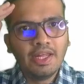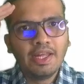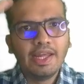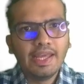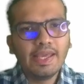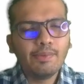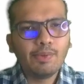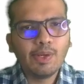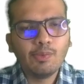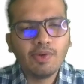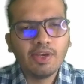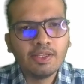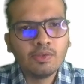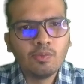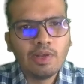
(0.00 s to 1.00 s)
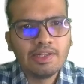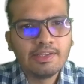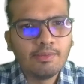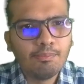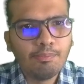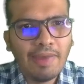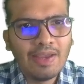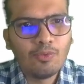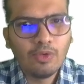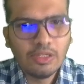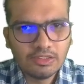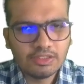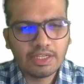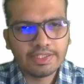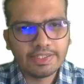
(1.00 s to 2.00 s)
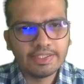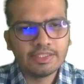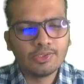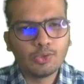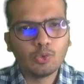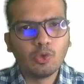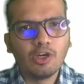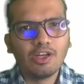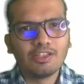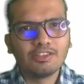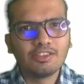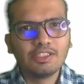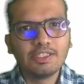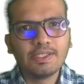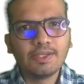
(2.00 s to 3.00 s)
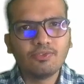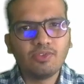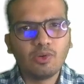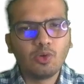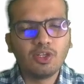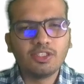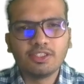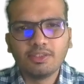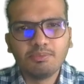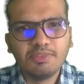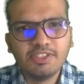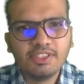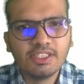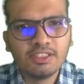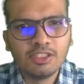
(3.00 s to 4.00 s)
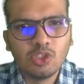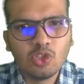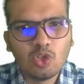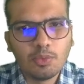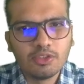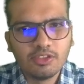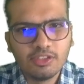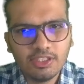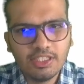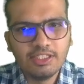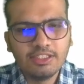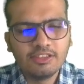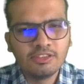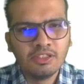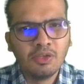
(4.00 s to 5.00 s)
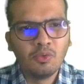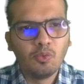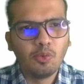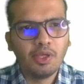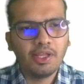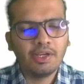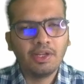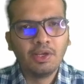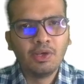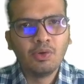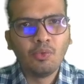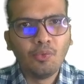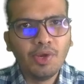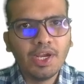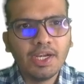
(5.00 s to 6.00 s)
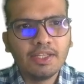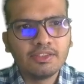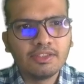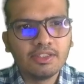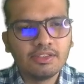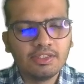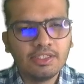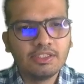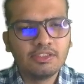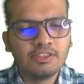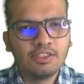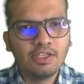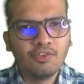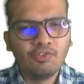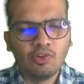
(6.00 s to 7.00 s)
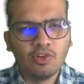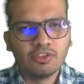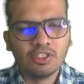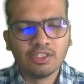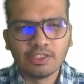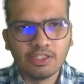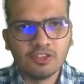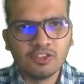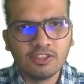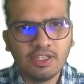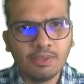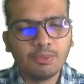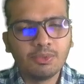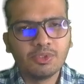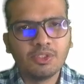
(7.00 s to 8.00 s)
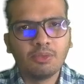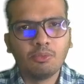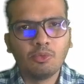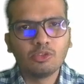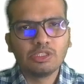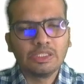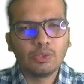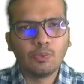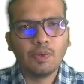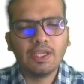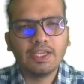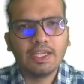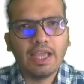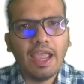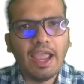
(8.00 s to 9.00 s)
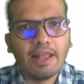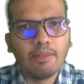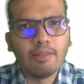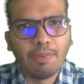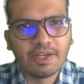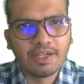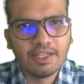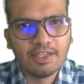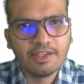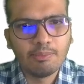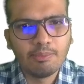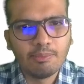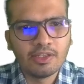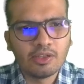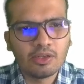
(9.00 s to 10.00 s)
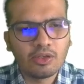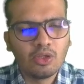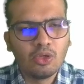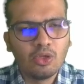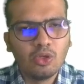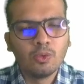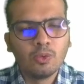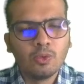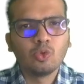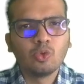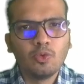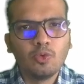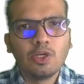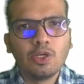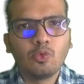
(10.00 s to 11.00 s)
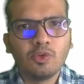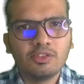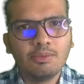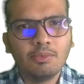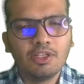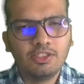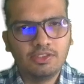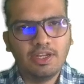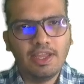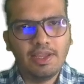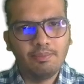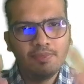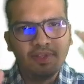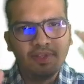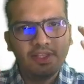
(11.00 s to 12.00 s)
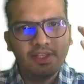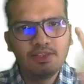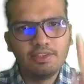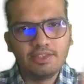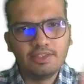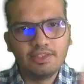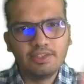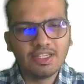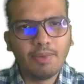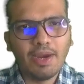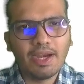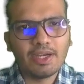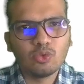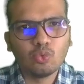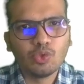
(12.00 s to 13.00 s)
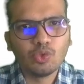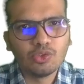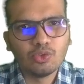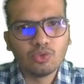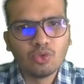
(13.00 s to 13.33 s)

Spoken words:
Hey everyone, welcome back once again to our CA Foundation Business Economics series where we are discussing CA Foundation concepts in the most quick and practical manner. So without wasting much time, let's get back to the video.